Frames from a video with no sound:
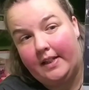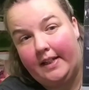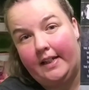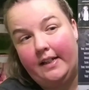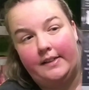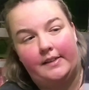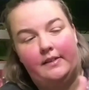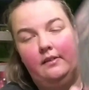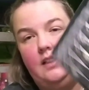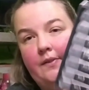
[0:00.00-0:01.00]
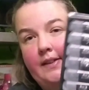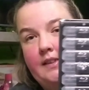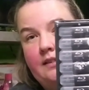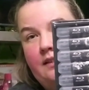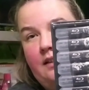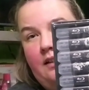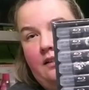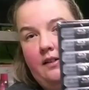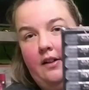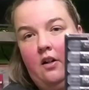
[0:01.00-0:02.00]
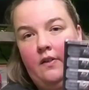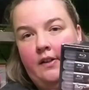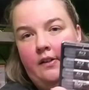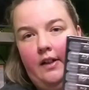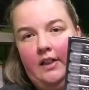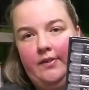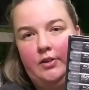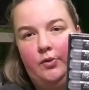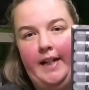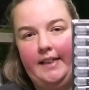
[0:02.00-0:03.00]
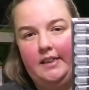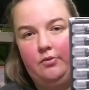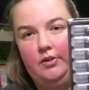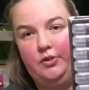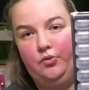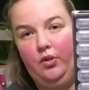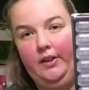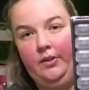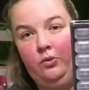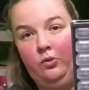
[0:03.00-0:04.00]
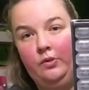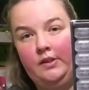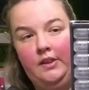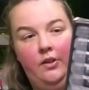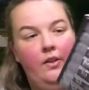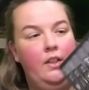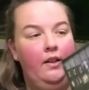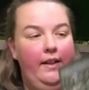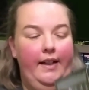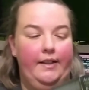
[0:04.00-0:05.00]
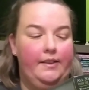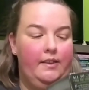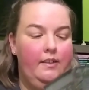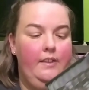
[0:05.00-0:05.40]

Yes, love it. They're all in individual cases, which is really cool. So, yes.